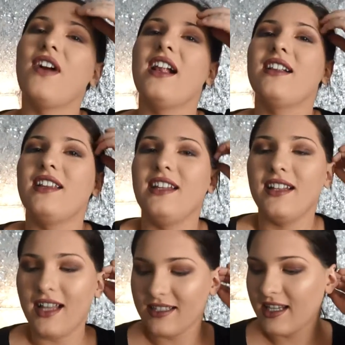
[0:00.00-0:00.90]
And finally,
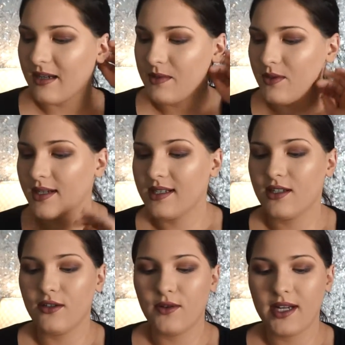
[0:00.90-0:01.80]
the last thing I'm doing
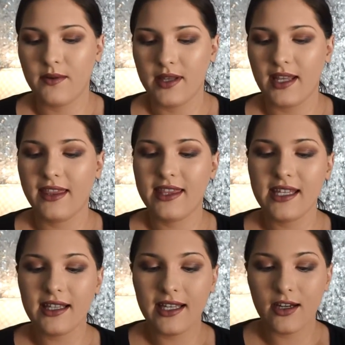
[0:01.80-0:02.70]
is going with a
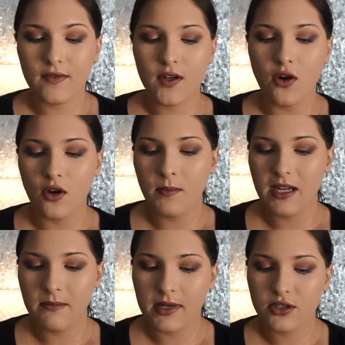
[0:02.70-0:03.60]
thin layer of Cocoa
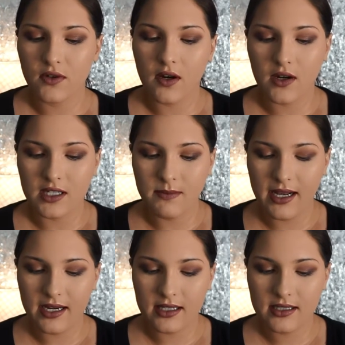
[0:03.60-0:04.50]
Bean by Gerard
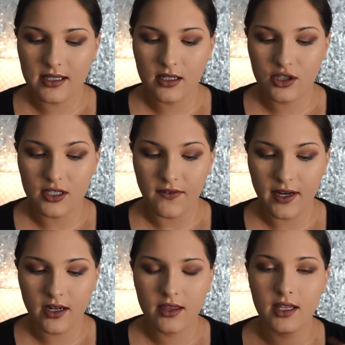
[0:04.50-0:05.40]
Cosmetics. Just a
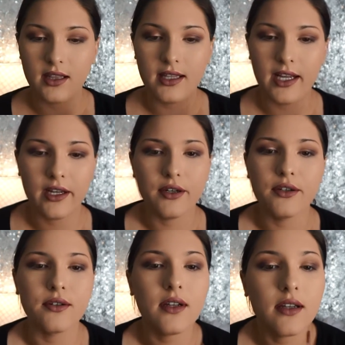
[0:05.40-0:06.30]
very thin
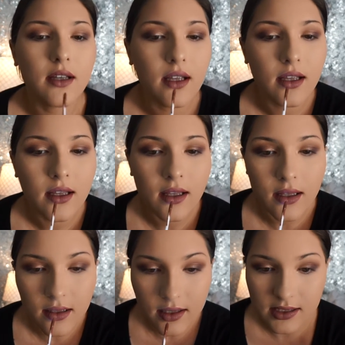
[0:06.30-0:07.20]
layer,
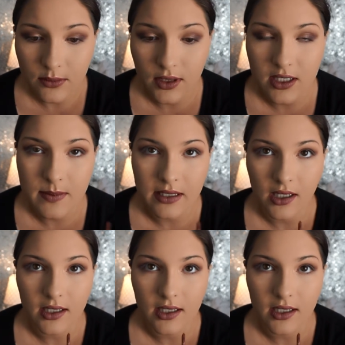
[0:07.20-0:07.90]
because I want it to be